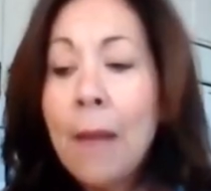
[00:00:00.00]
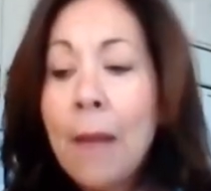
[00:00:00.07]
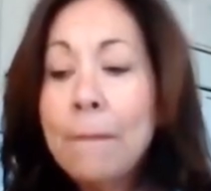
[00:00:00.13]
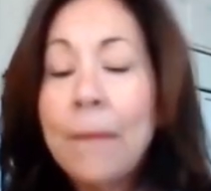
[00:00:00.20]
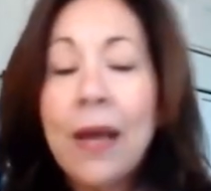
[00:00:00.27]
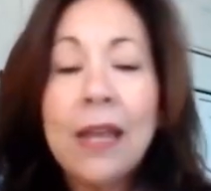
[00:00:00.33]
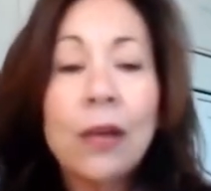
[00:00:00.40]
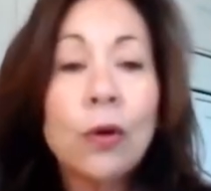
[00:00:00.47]

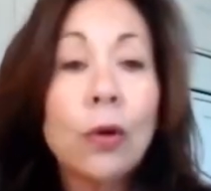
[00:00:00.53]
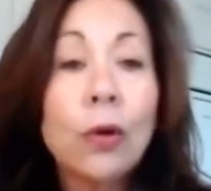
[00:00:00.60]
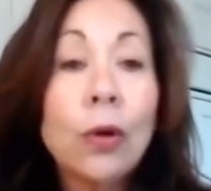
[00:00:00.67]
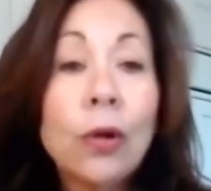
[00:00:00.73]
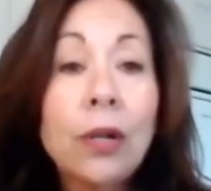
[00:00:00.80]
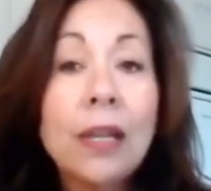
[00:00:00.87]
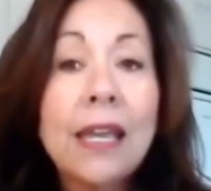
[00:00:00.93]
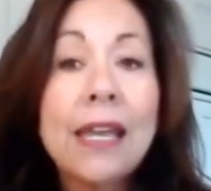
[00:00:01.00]
My
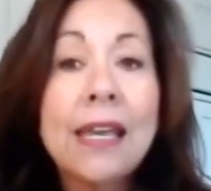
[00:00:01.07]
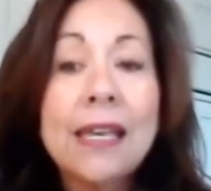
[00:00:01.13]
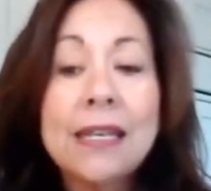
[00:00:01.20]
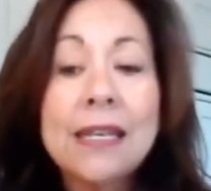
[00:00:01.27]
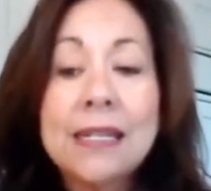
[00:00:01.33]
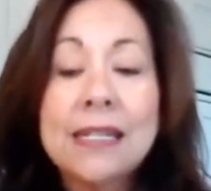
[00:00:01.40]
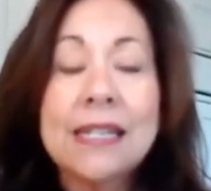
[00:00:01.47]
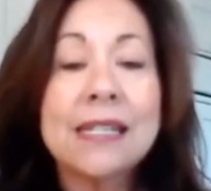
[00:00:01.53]
goal
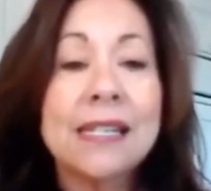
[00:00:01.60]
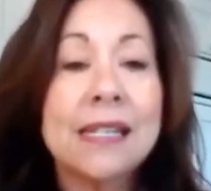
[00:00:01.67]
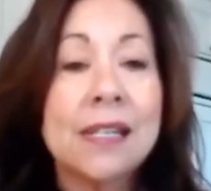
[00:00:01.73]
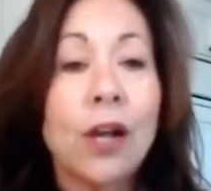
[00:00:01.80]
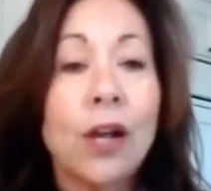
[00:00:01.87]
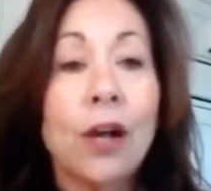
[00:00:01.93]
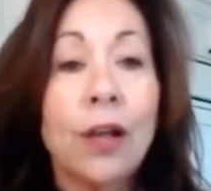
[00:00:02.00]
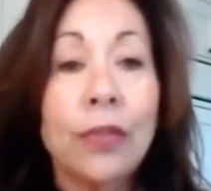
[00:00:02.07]
is since
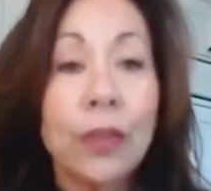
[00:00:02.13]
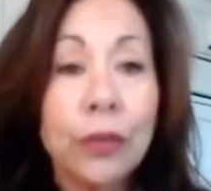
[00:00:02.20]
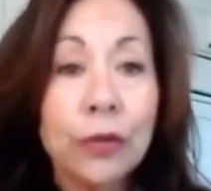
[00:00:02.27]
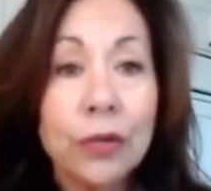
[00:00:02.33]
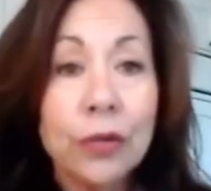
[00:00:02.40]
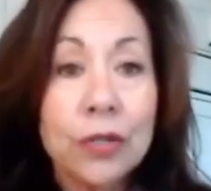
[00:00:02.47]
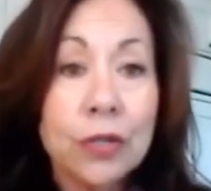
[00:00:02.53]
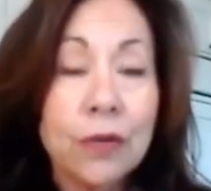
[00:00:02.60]
it's on the
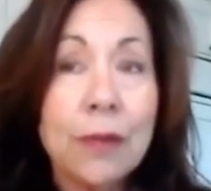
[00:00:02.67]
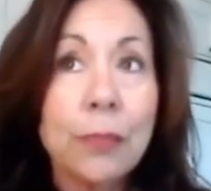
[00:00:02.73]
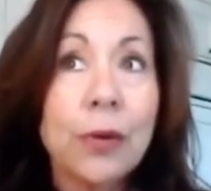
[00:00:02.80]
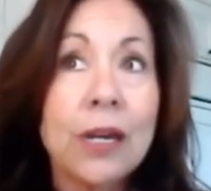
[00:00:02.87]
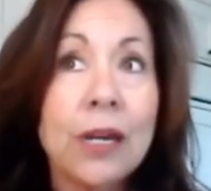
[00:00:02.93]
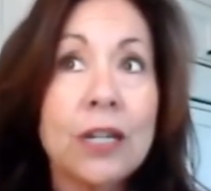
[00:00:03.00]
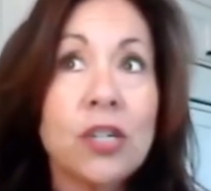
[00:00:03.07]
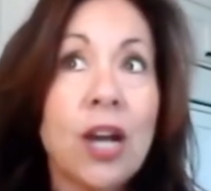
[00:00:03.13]
3rd Street
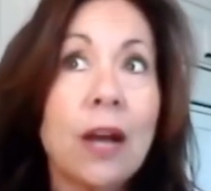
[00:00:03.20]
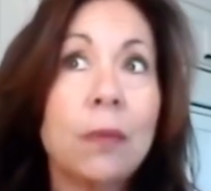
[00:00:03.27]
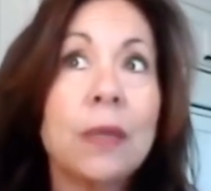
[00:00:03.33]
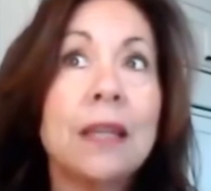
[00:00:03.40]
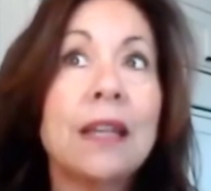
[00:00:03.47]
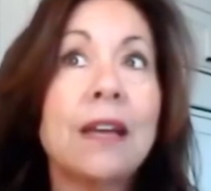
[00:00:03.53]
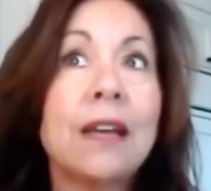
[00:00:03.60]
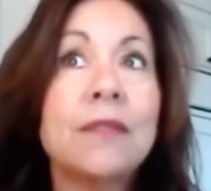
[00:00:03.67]
Bridge, I
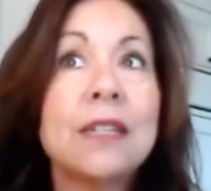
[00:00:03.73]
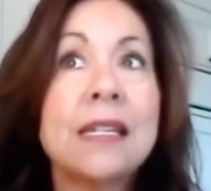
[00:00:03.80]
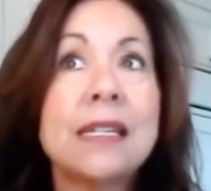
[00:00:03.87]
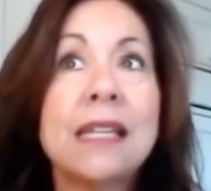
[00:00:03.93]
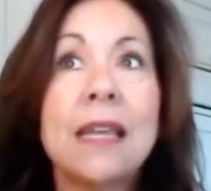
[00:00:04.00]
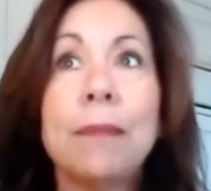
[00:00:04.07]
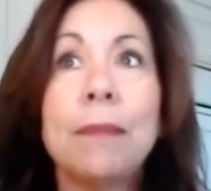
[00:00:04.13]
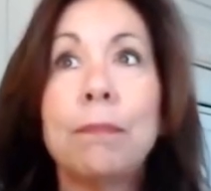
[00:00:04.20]
would love to
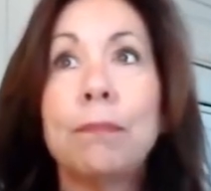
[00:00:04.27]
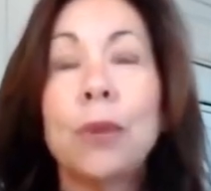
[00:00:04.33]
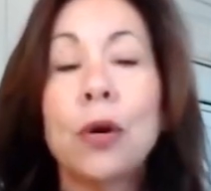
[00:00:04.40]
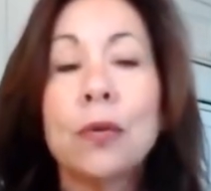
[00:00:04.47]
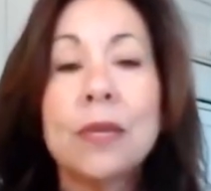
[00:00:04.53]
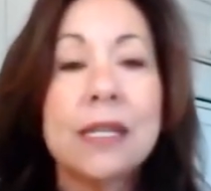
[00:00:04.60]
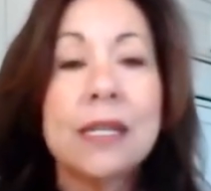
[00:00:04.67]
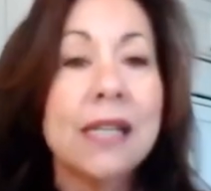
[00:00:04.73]
see
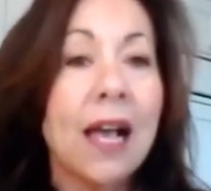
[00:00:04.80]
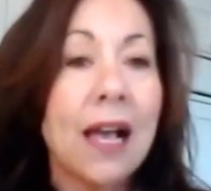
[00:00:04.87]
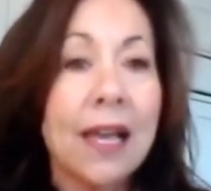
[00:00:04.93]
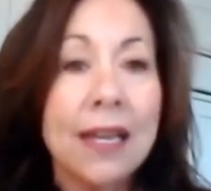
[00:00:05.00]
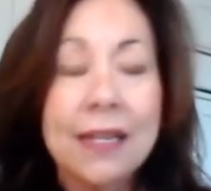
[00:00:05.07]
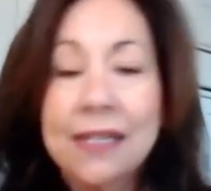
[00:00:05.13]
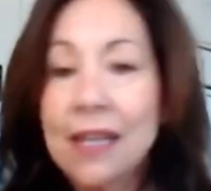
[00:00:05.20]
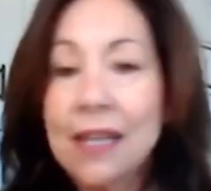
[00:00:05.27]
both
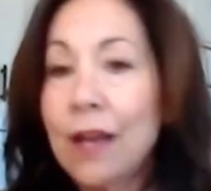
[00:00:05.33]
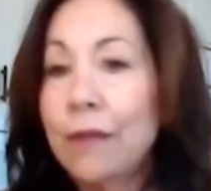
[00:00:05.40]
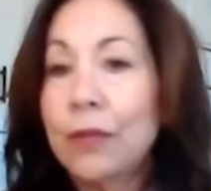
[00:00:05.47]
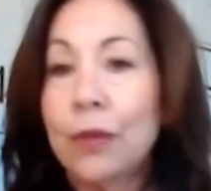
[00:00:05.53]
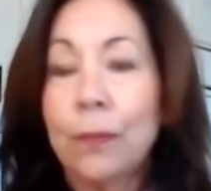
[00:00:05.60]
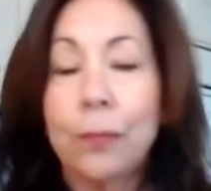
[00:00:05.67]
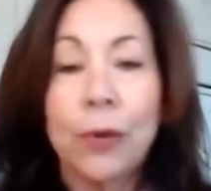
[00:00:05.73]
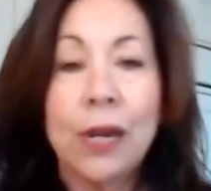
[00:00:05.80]
sides of
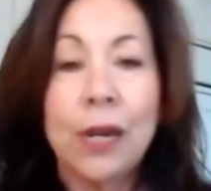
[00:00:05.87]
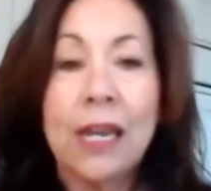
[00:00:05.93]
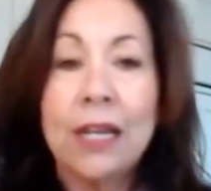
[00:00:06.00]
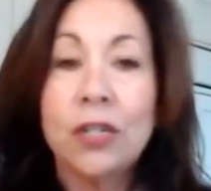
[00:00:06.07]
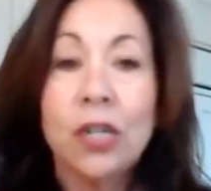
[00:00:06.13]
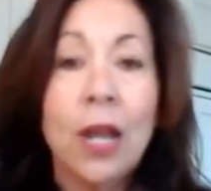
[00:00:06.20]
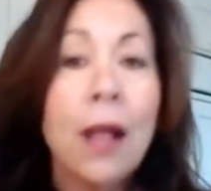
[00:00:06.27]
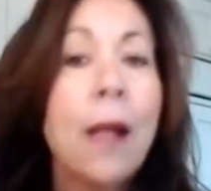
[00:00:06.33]
the
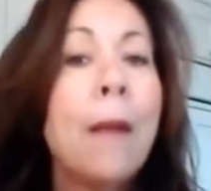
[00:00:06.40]
bridge